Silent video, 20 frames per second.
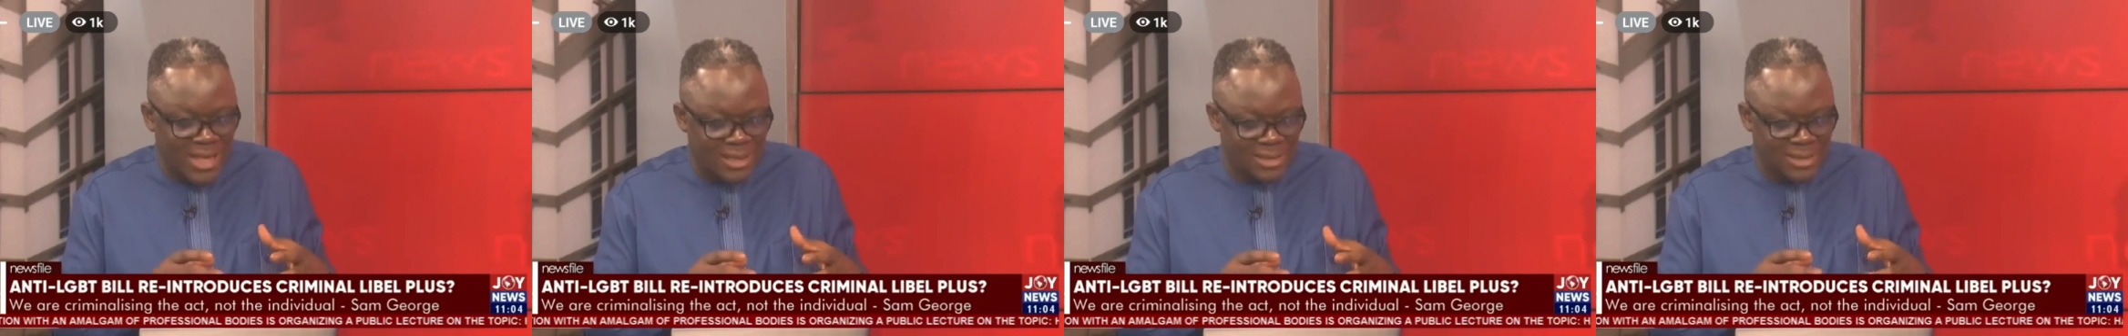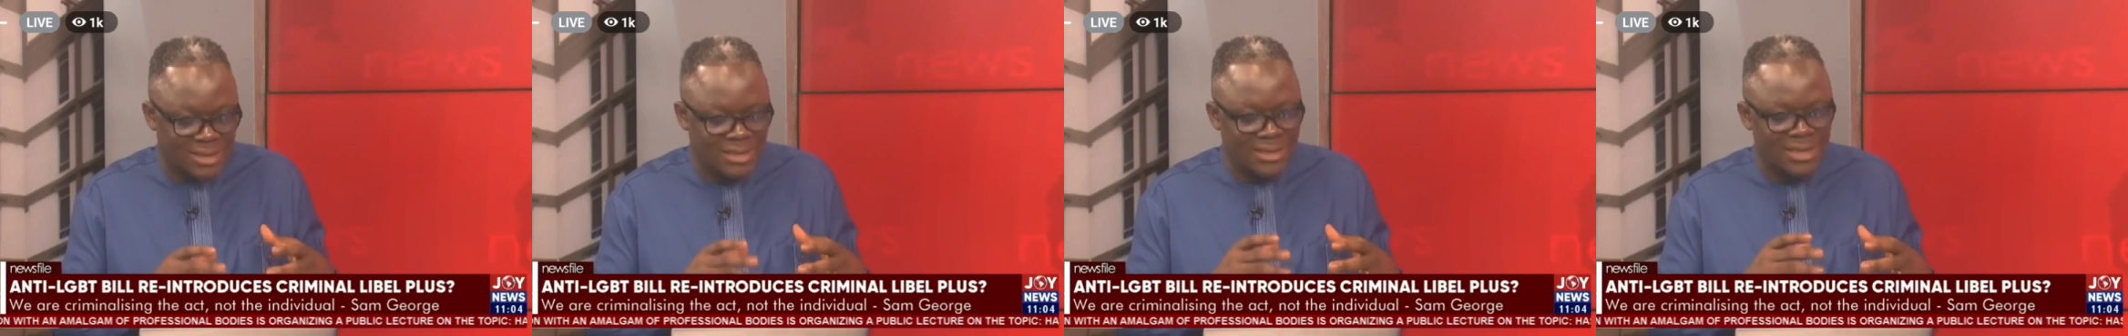
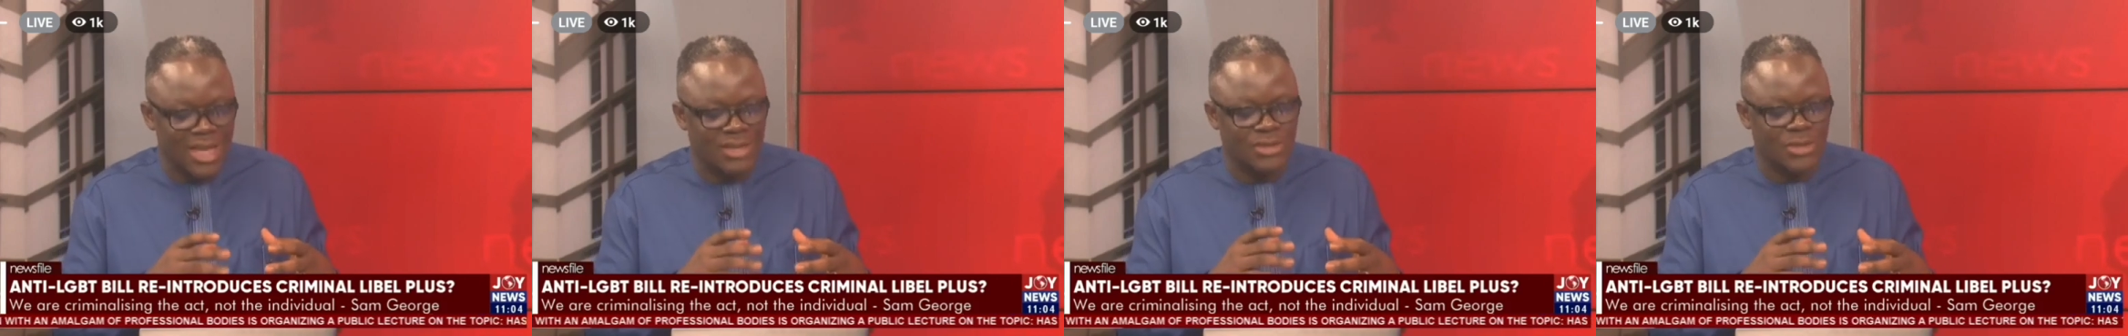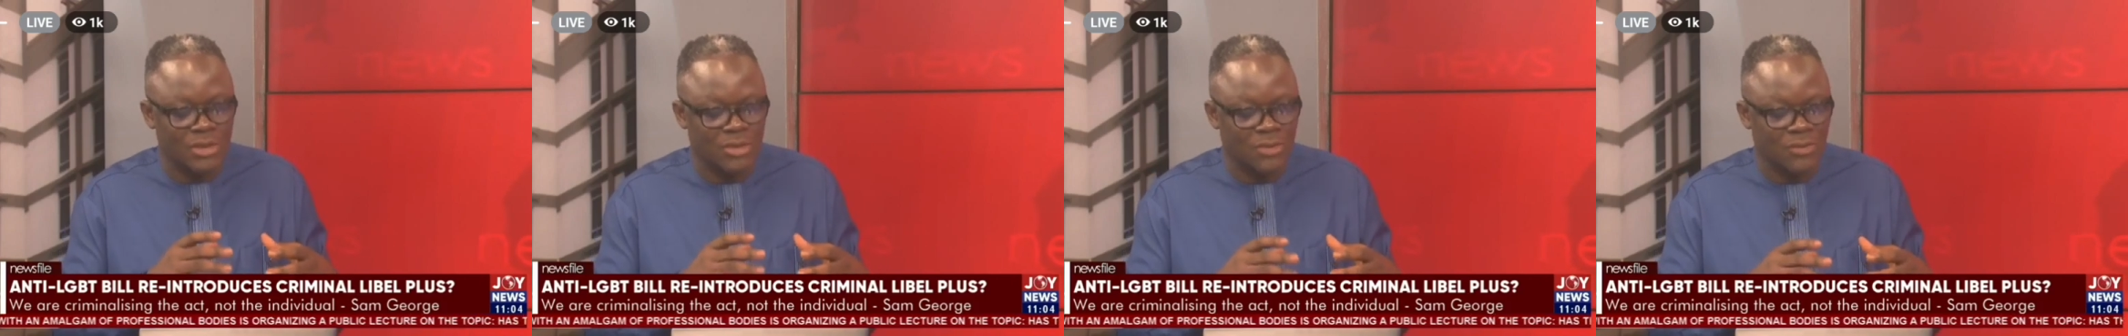of
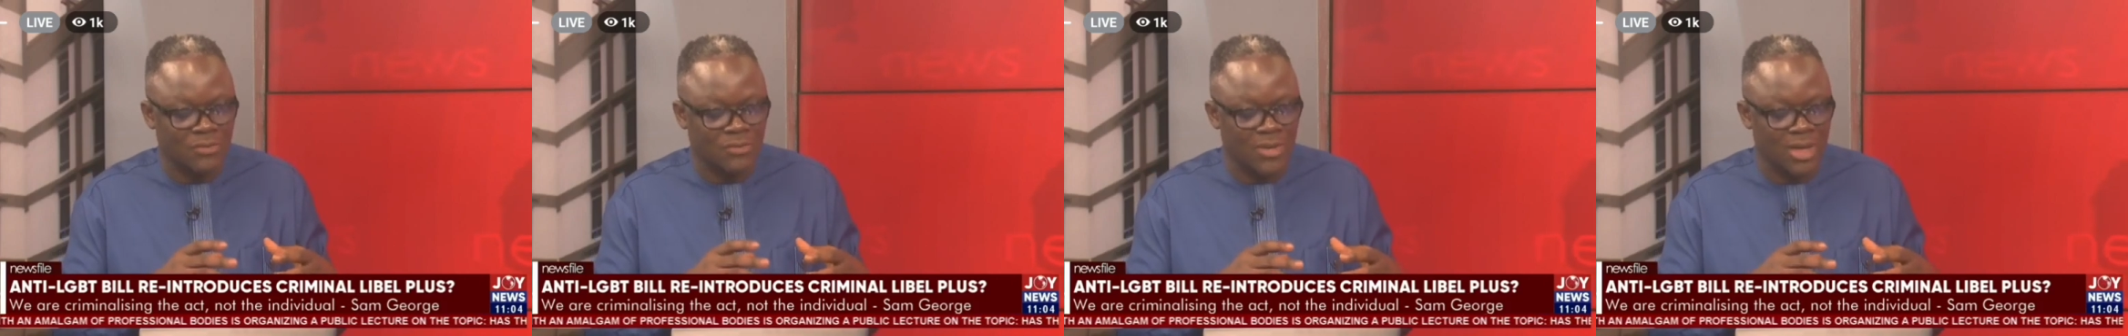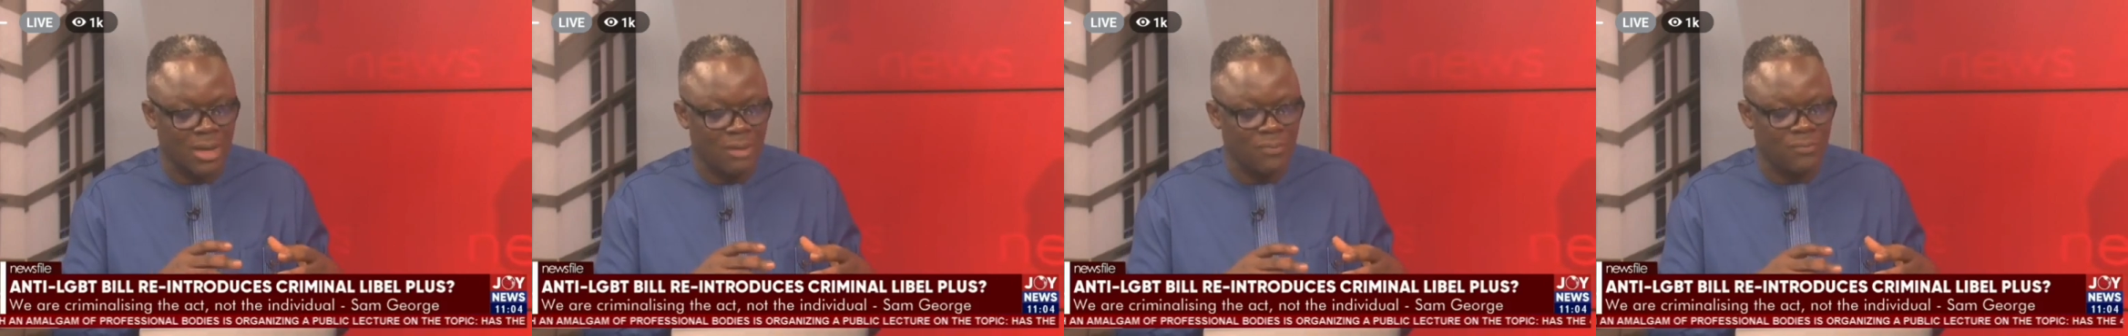in
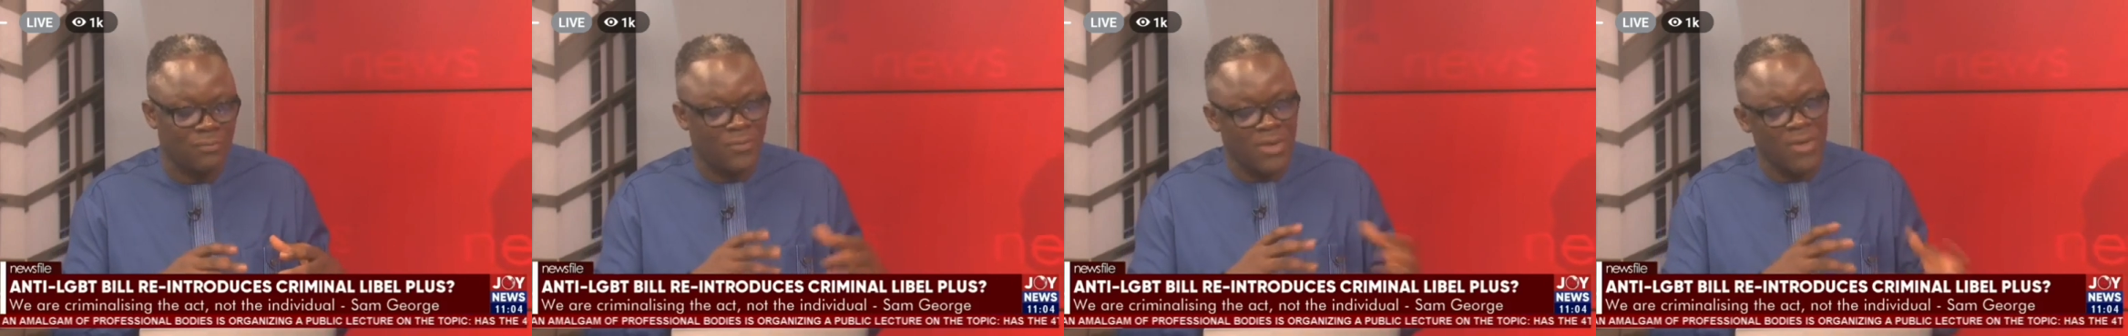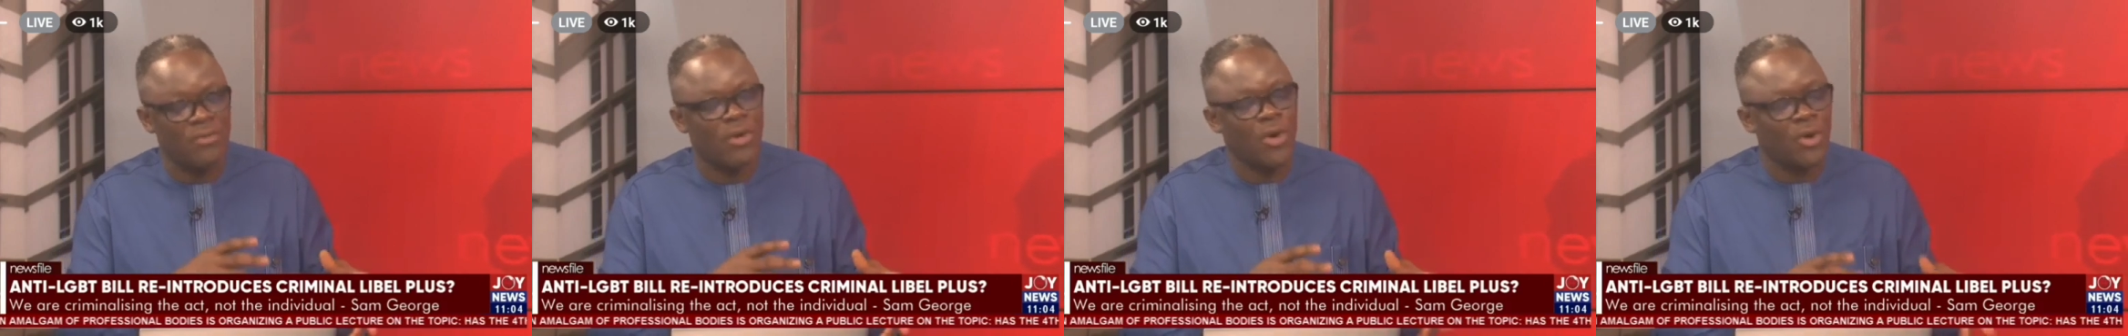favor
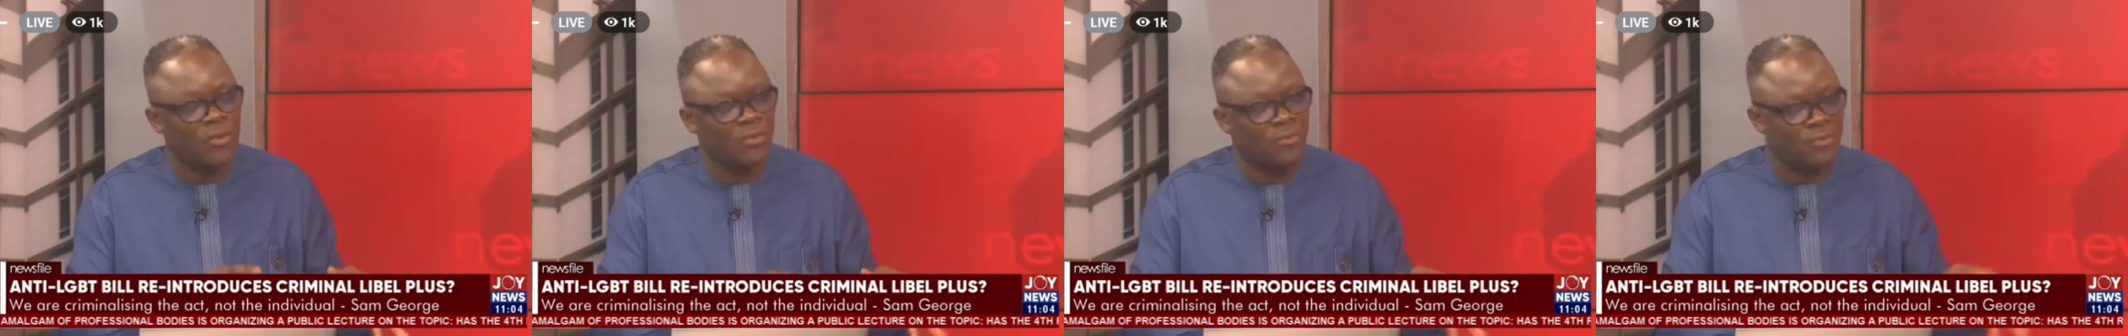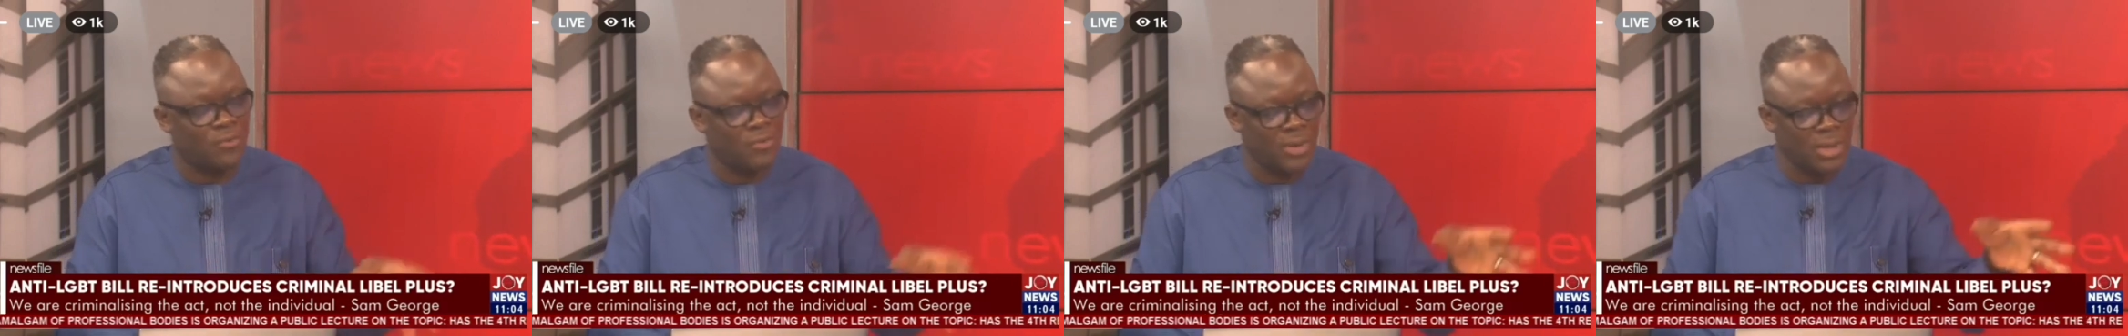of
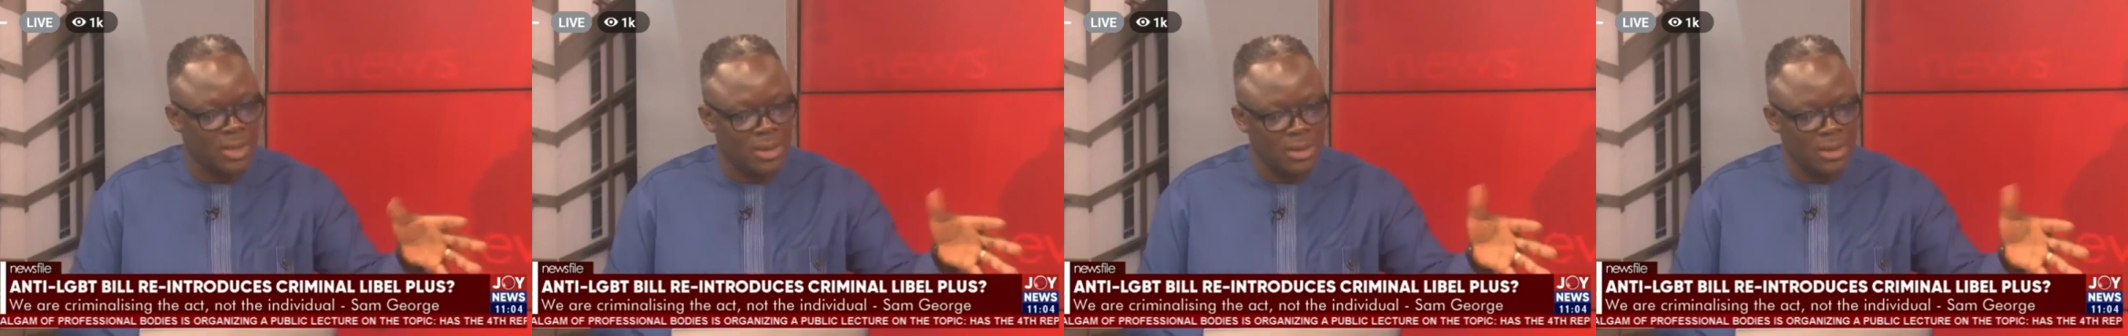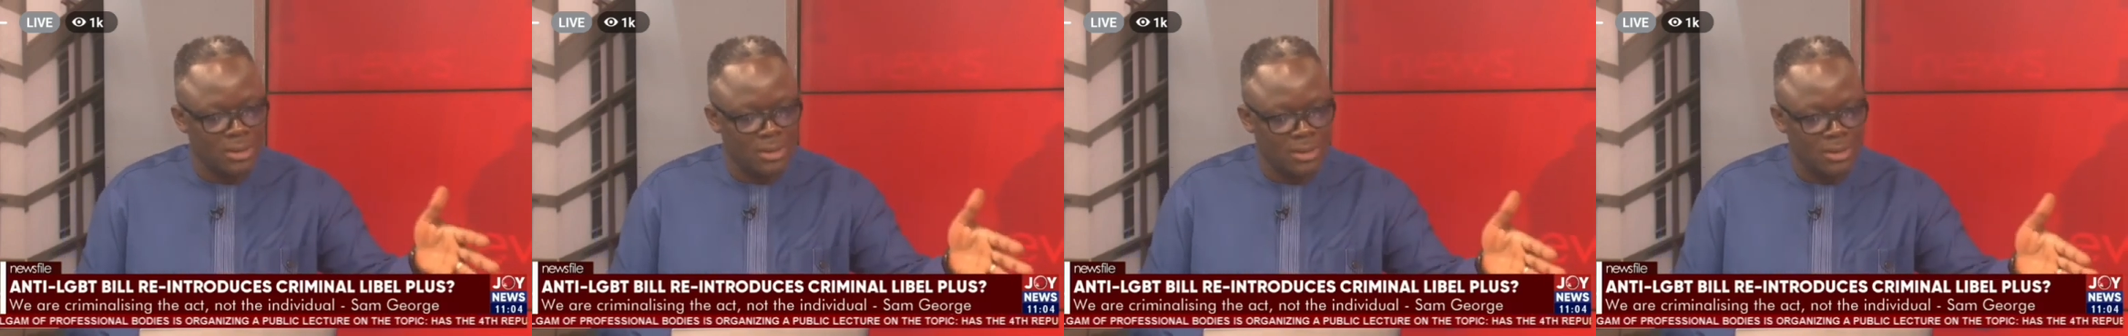
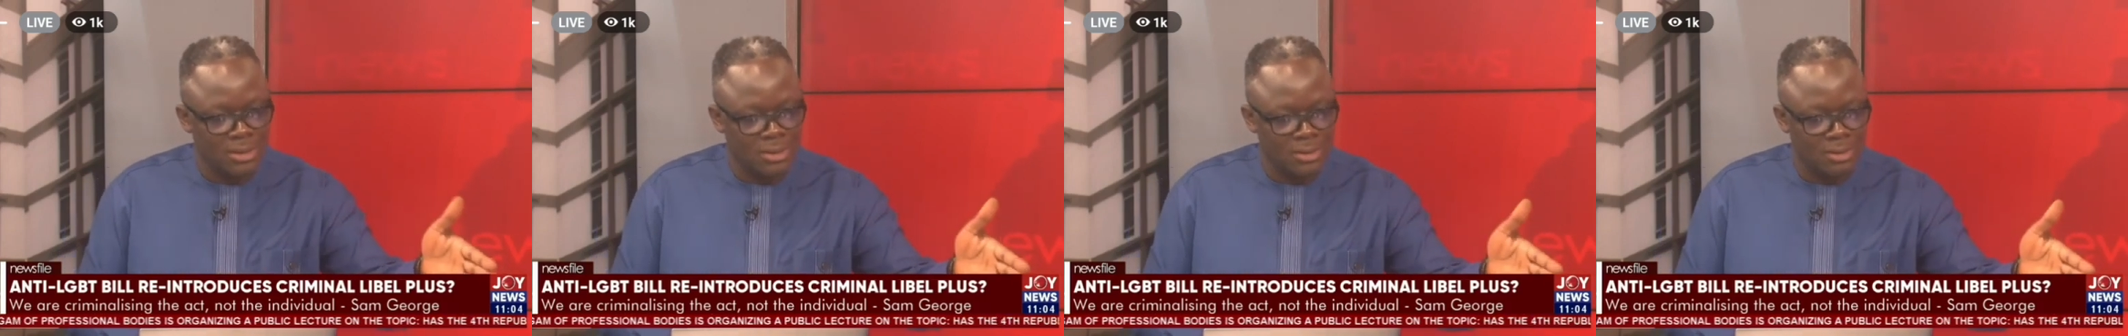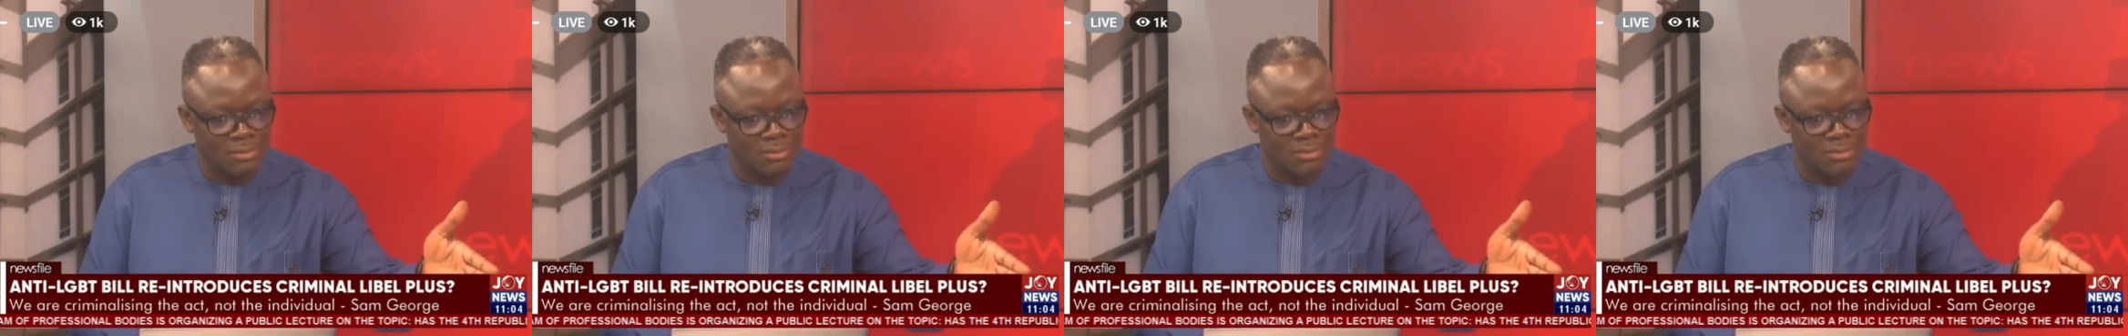these